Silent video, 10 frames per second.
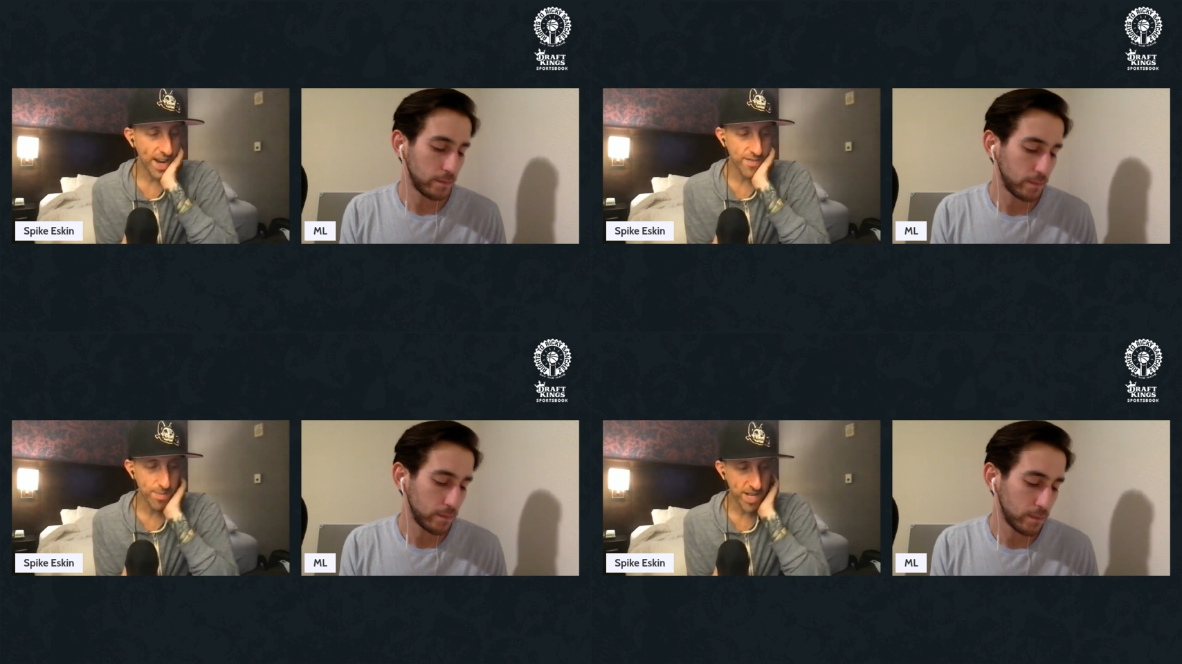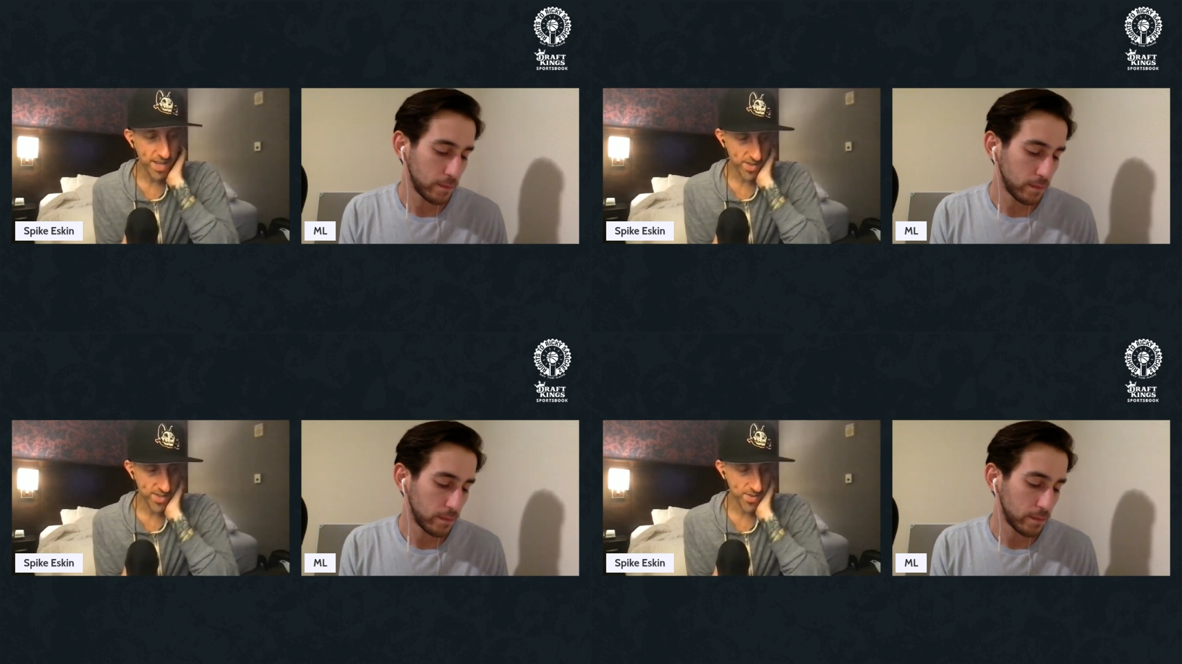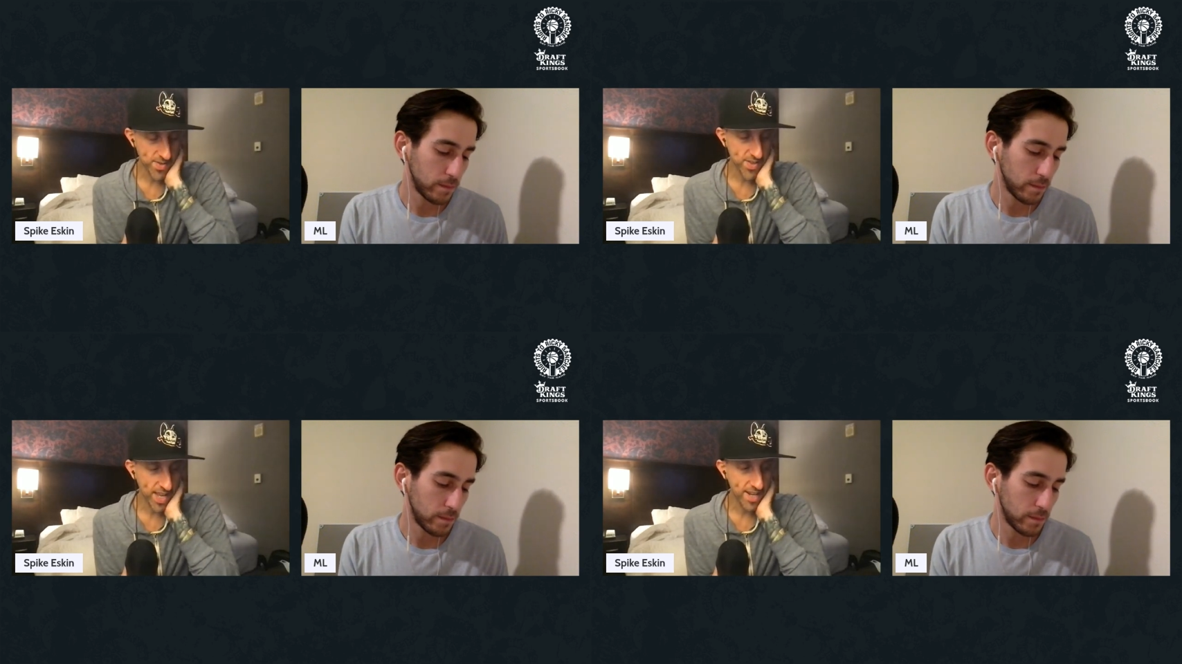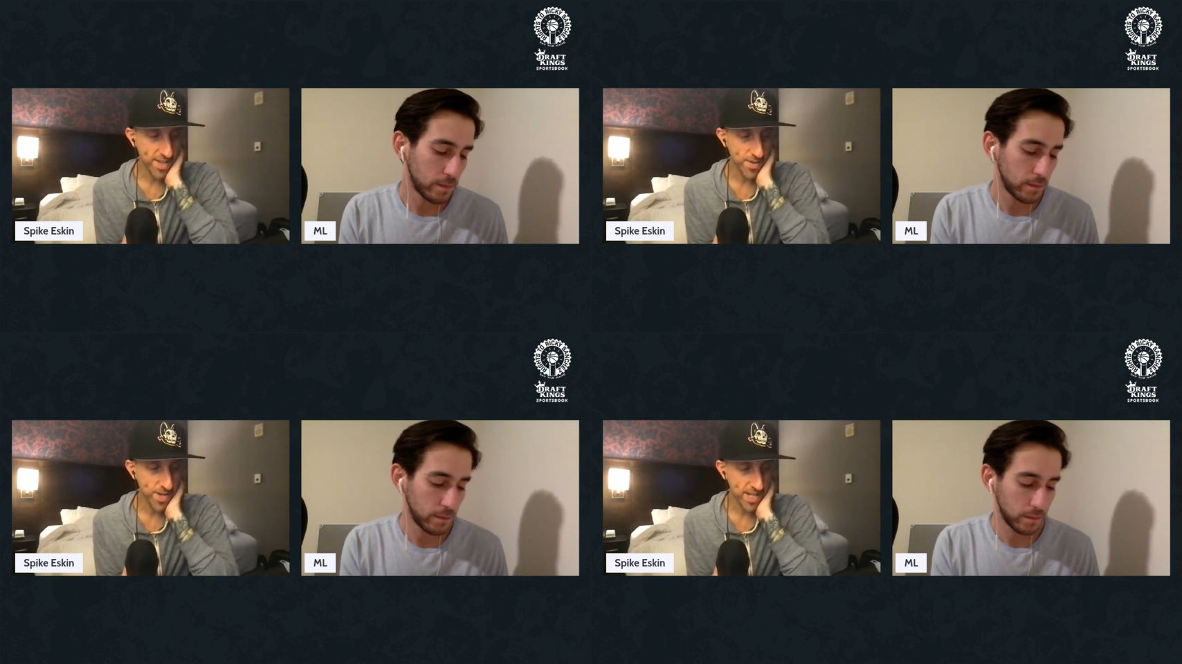Speaker 1: Everybody else knows he's got to
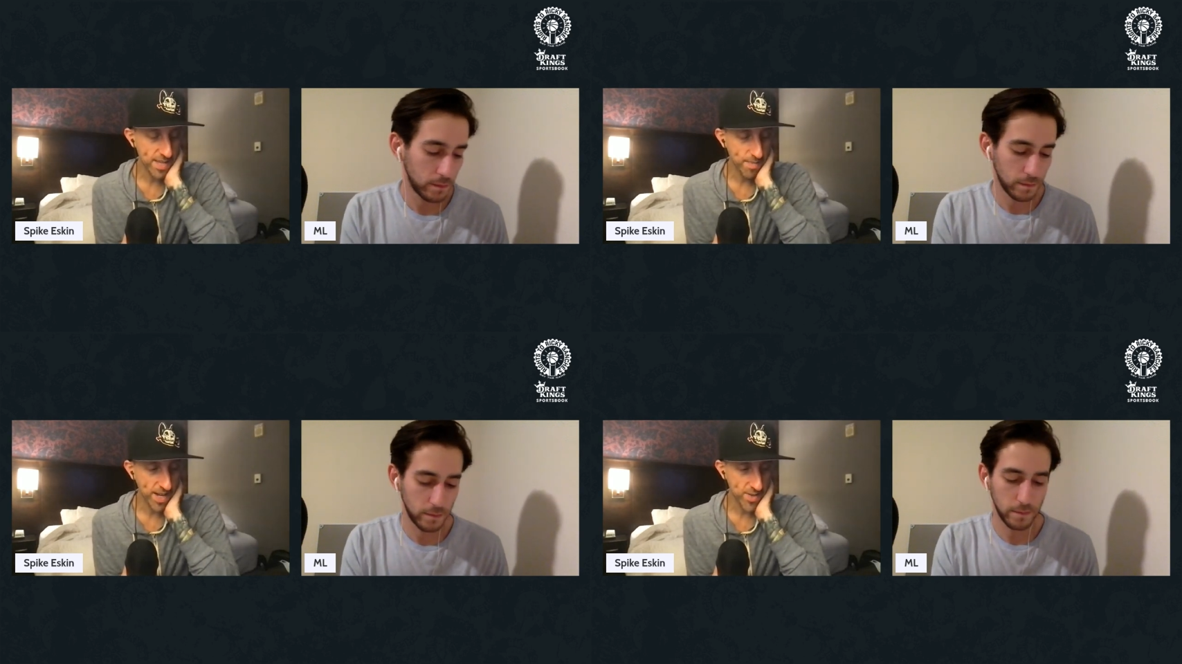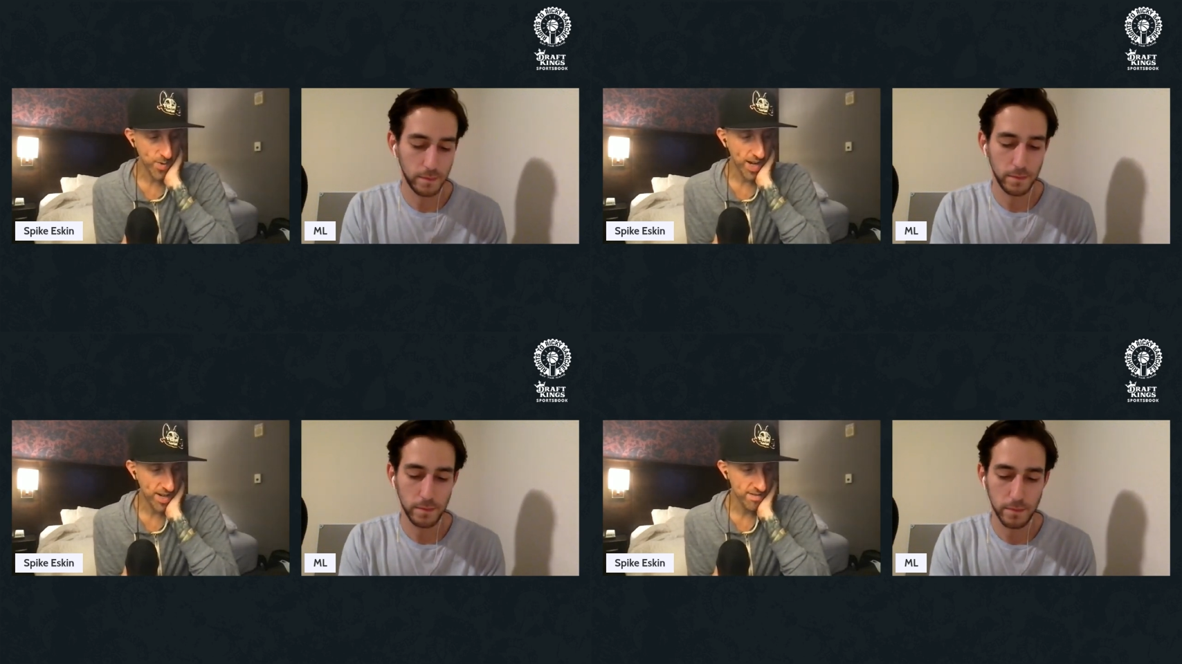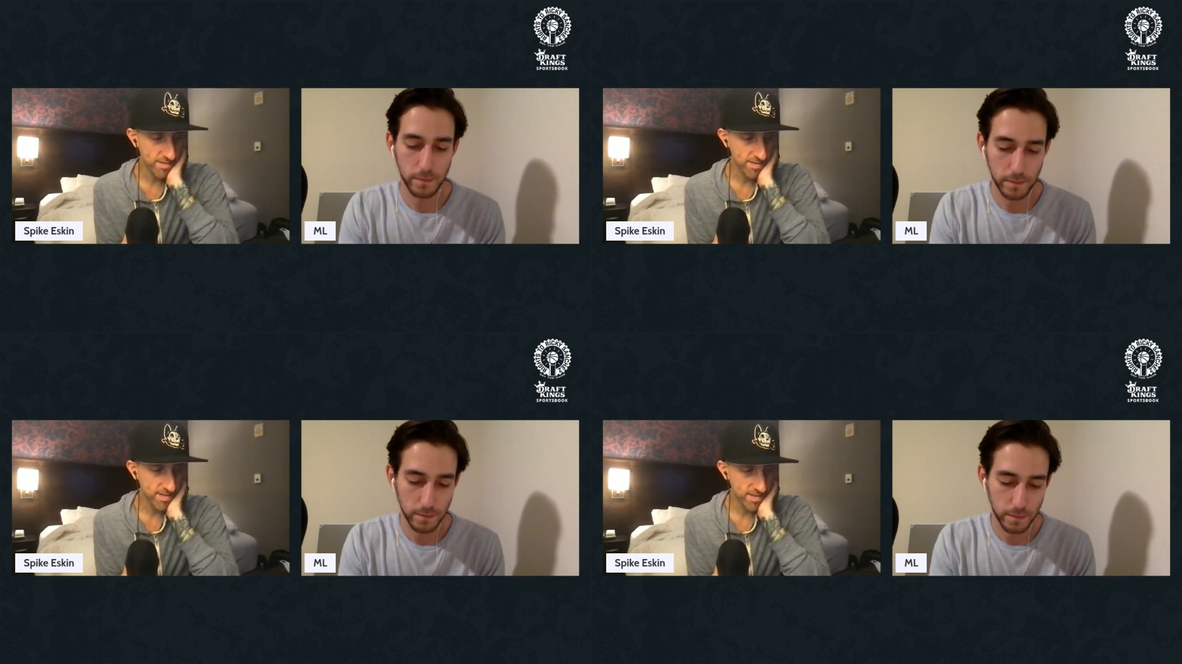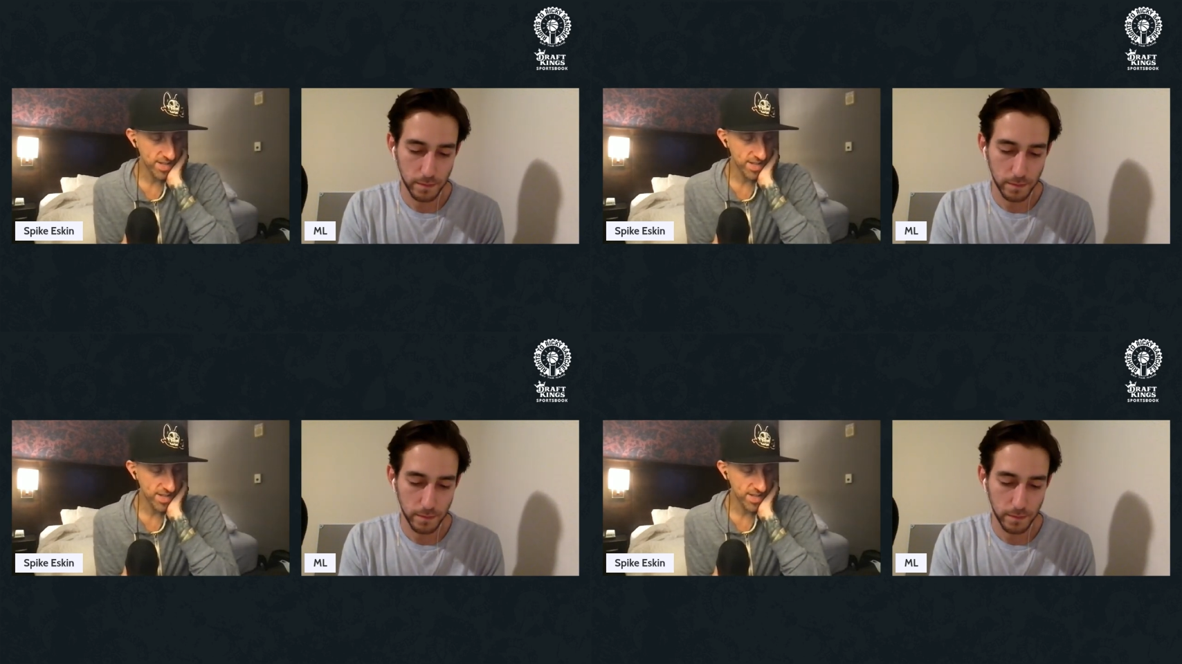do it. He might as well